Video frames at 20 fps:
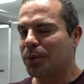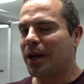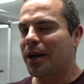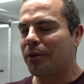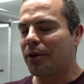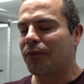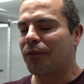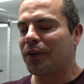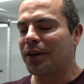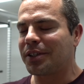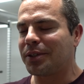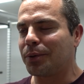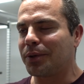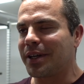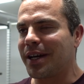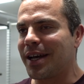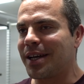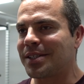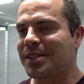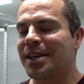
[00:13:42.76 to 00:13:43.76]
what I refer to it
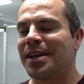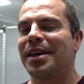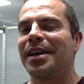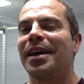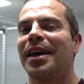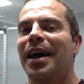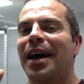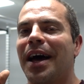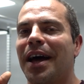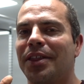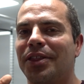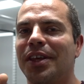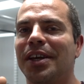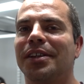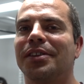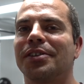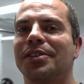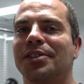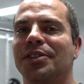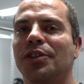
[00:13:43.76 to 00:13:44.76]
as. I think
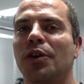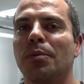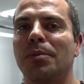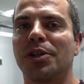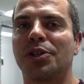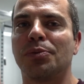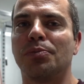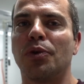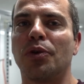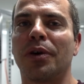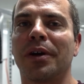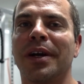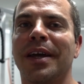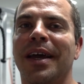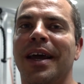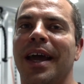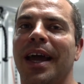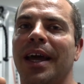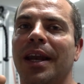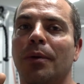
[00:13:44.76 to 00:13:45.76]
there's so much more,
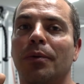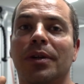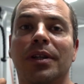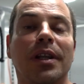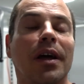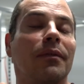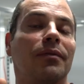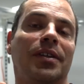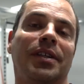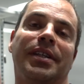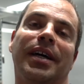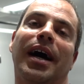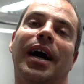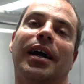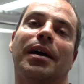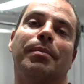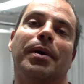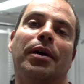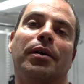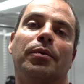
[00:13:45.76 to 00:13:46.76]
and I would love to
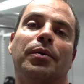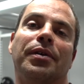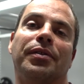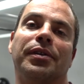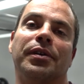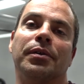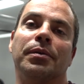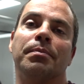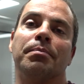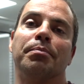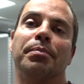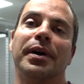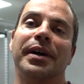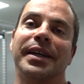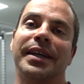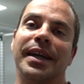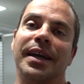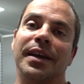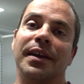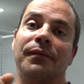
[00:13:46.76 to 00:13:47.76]
talk about it with you. But
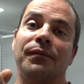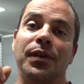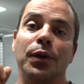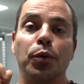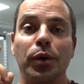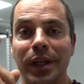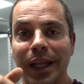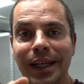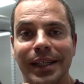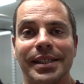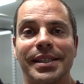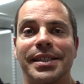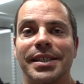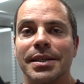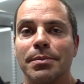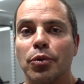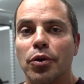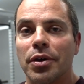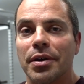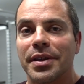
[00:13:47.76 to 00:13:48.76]
again, if you would like to see
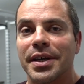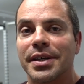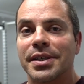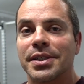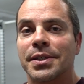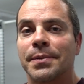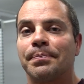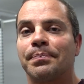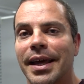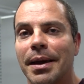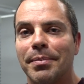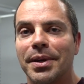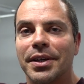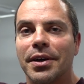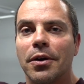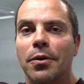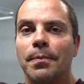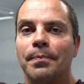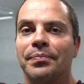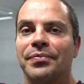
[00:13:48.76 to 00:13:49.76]
more of this, let me
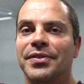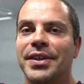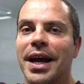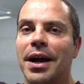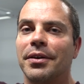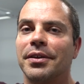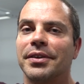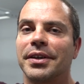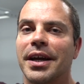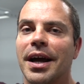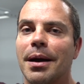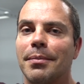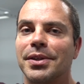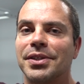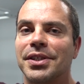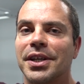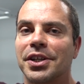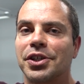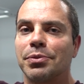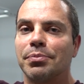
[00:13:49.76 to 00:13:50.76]
know down in the comment
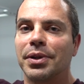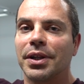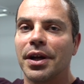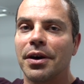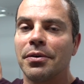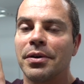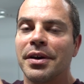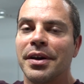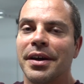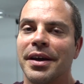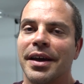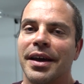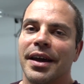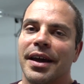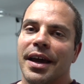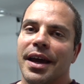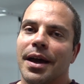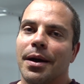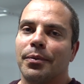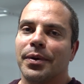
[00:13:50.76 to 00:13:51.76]
section below,
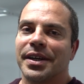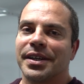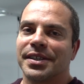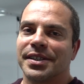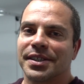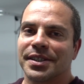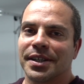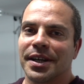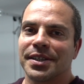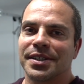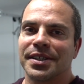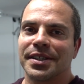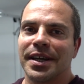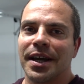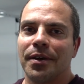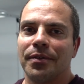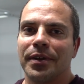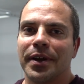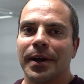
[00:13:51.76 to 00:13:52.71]
and we can discuss it down